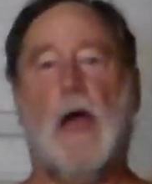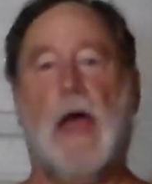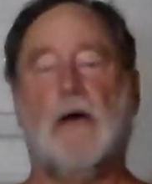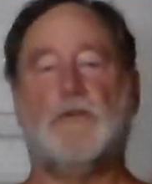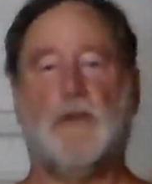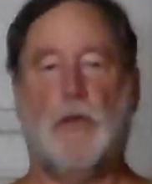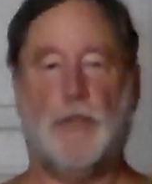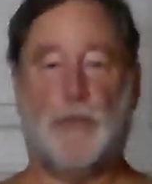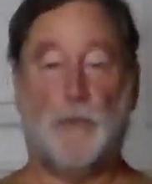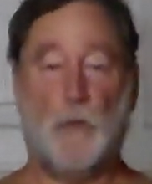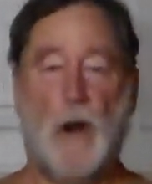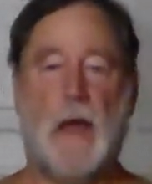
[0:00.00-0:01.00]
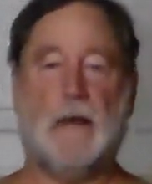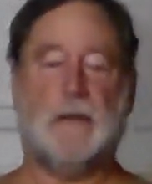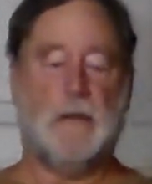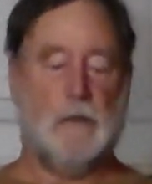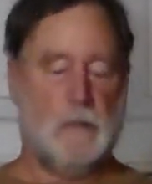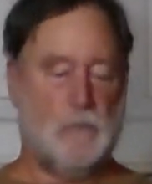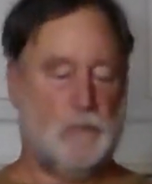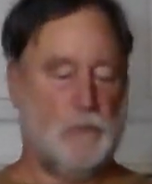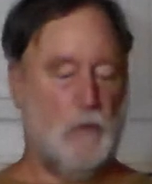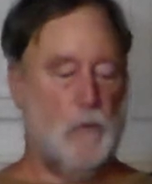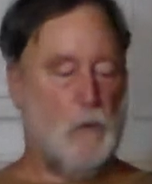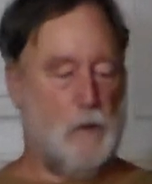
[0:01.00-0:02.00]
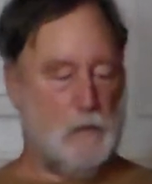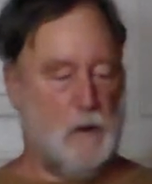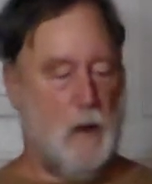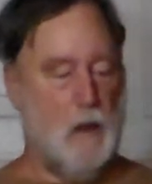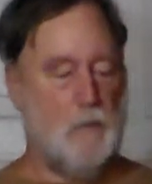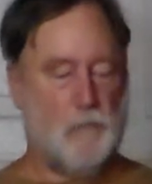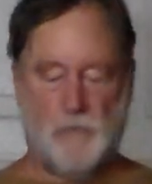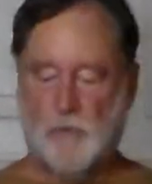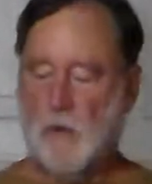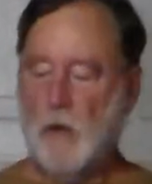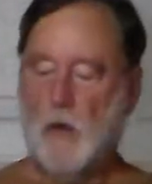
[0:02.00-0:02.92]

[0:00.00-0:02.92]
as a threat. So a knife